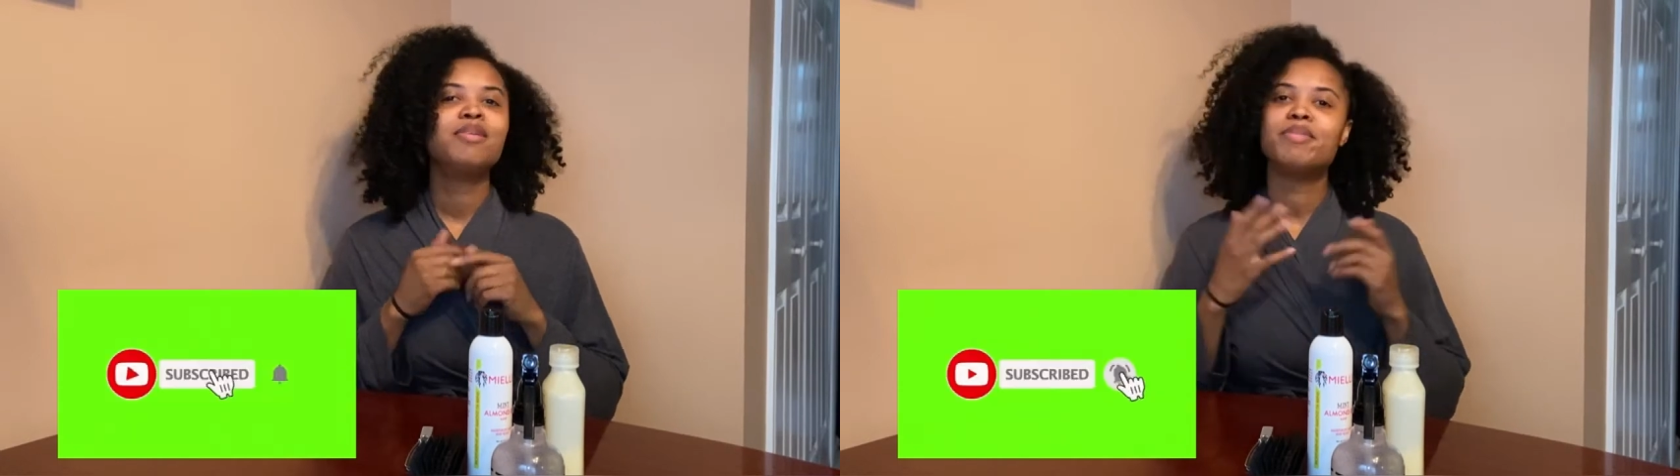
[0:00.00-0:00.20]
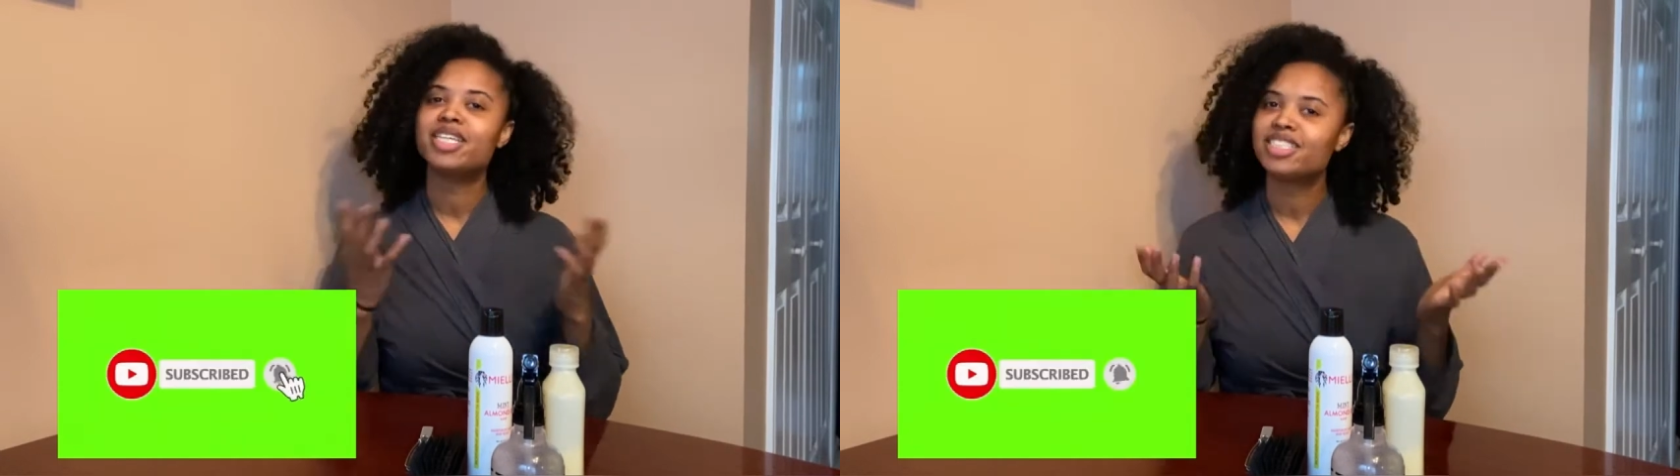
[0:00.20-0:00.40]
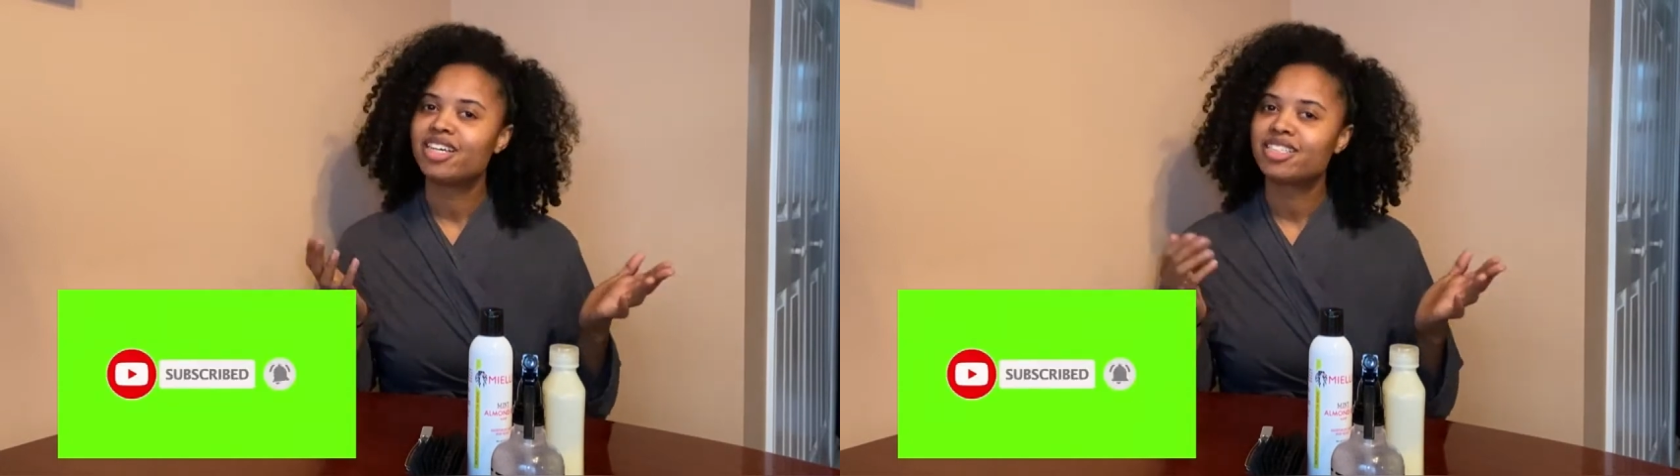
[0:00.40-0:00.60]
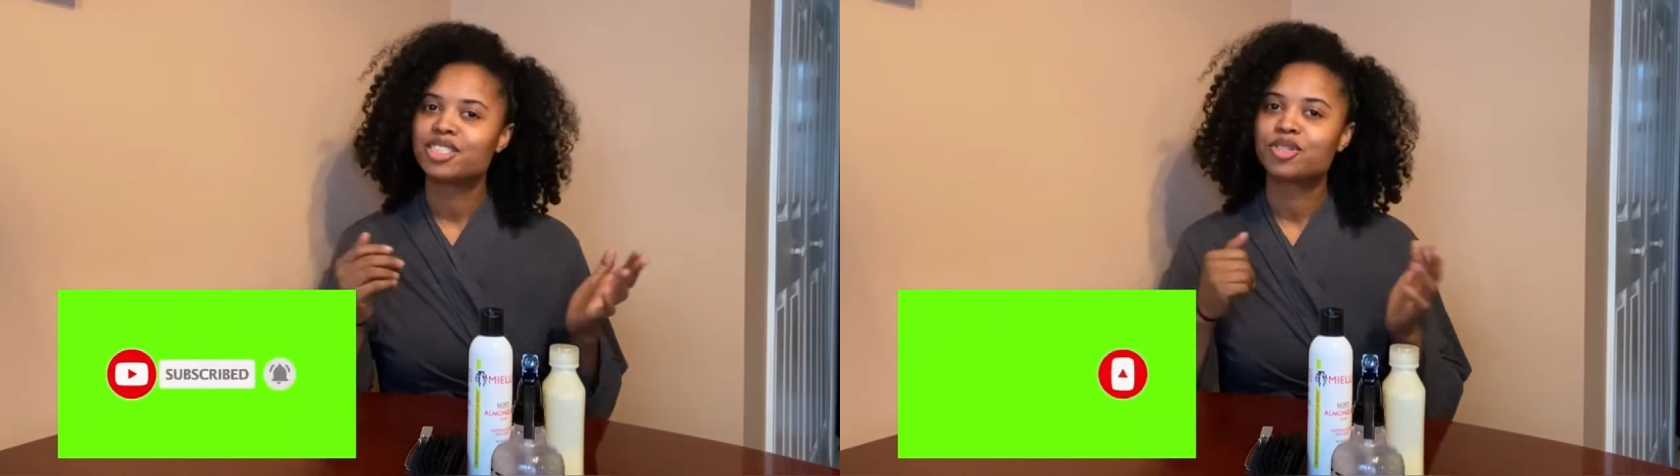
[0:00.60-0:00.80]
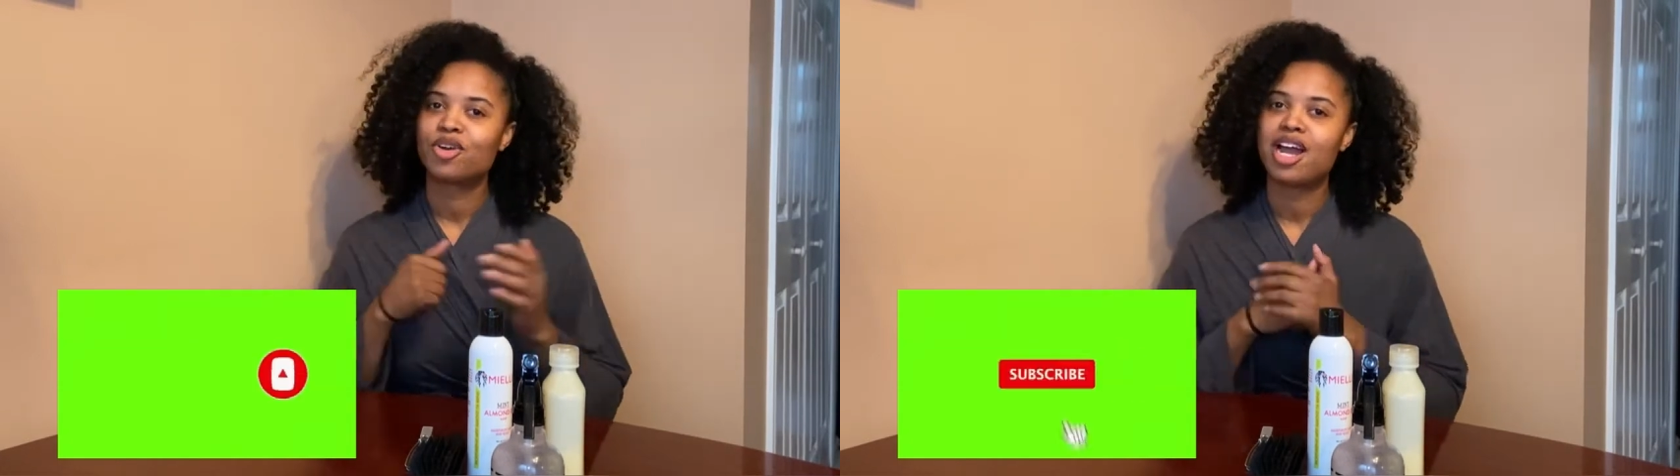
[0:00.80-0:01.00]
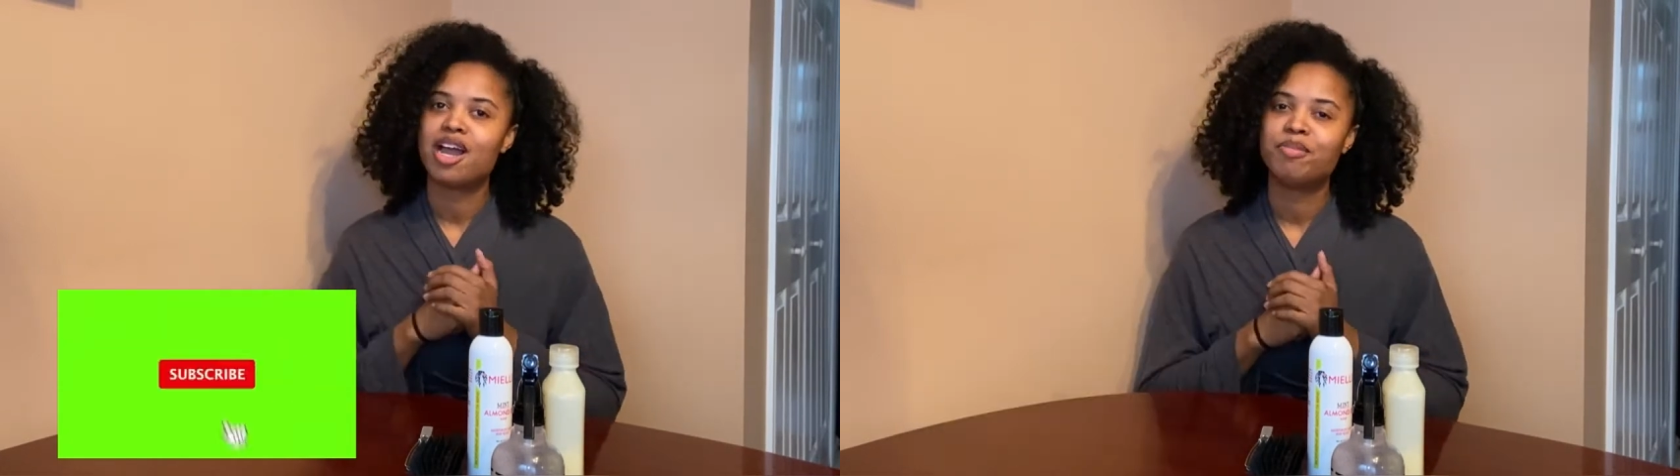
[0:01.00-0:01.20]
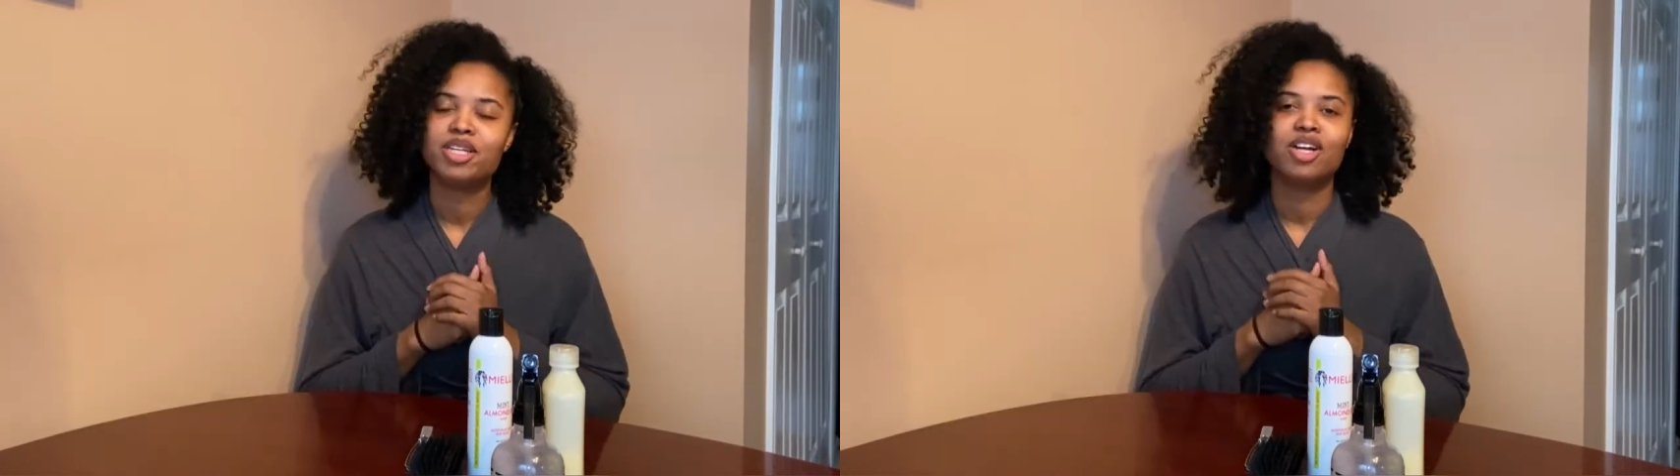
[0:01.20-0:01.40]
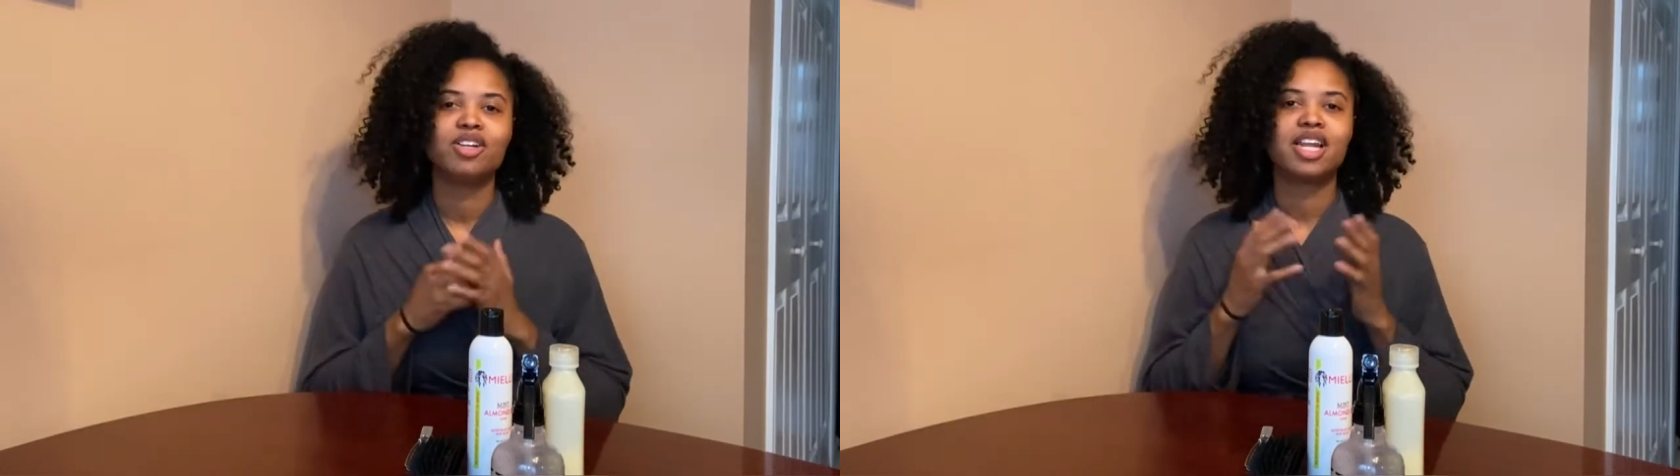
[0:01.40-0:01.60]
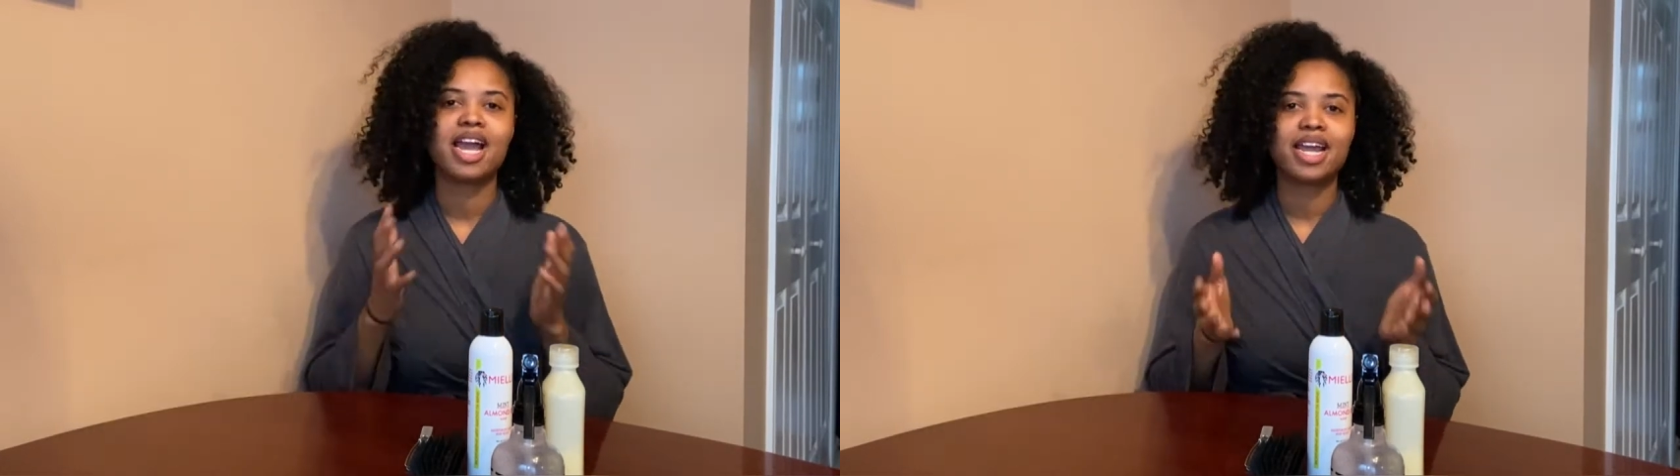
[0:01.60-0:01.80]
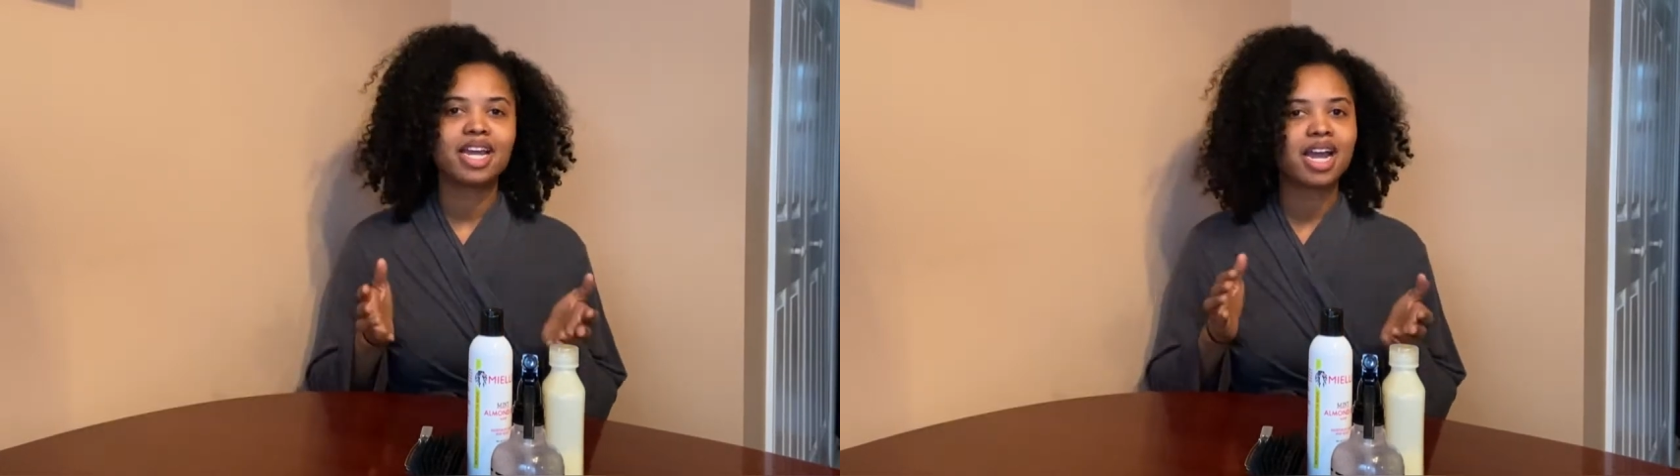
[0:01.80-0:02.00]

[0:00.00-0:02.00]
Make sure y'all subscribe, like,